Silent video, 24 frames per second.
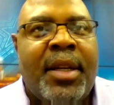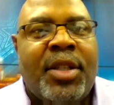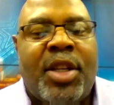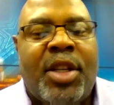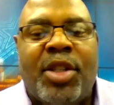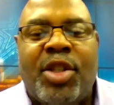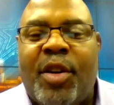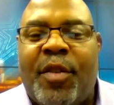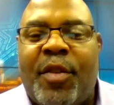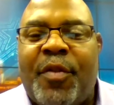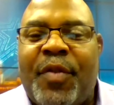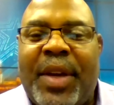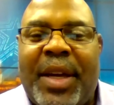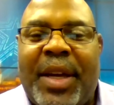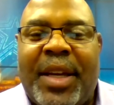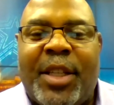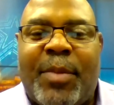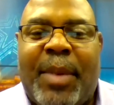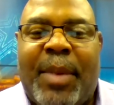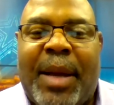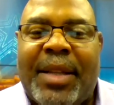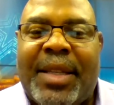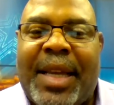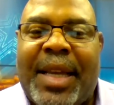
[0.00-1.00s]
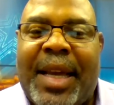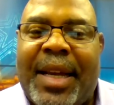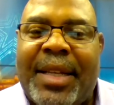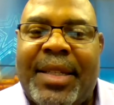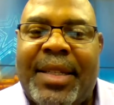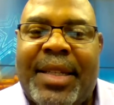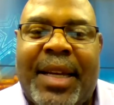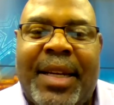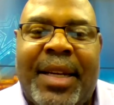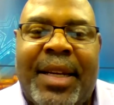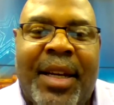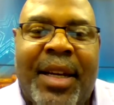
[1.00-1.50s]
just your feelings about that
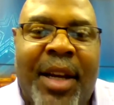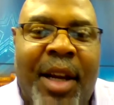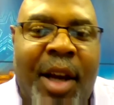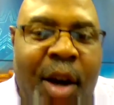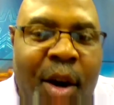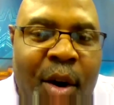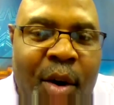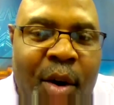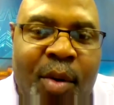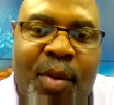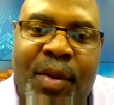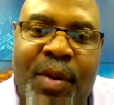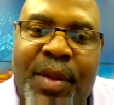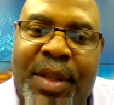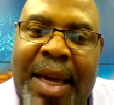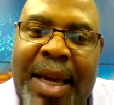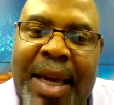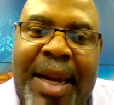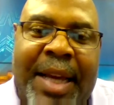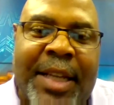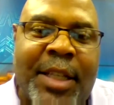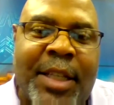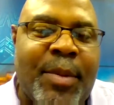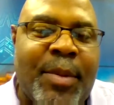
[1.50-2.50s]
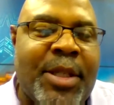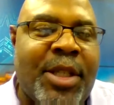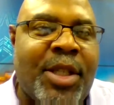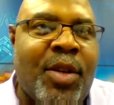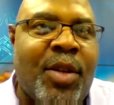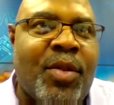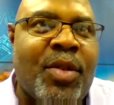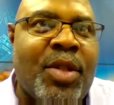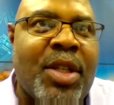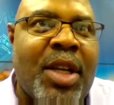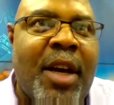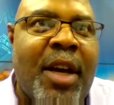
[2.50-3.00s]
because I know that has to be
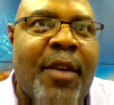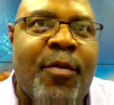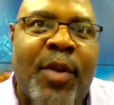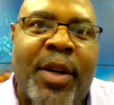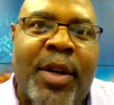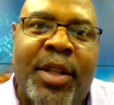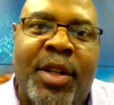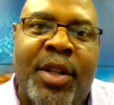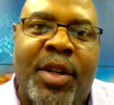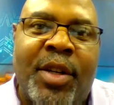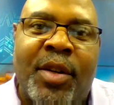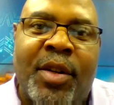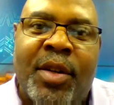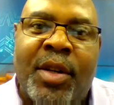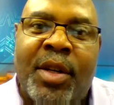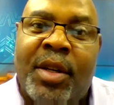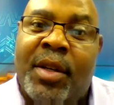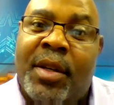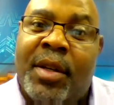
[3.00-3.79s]
so tough when you're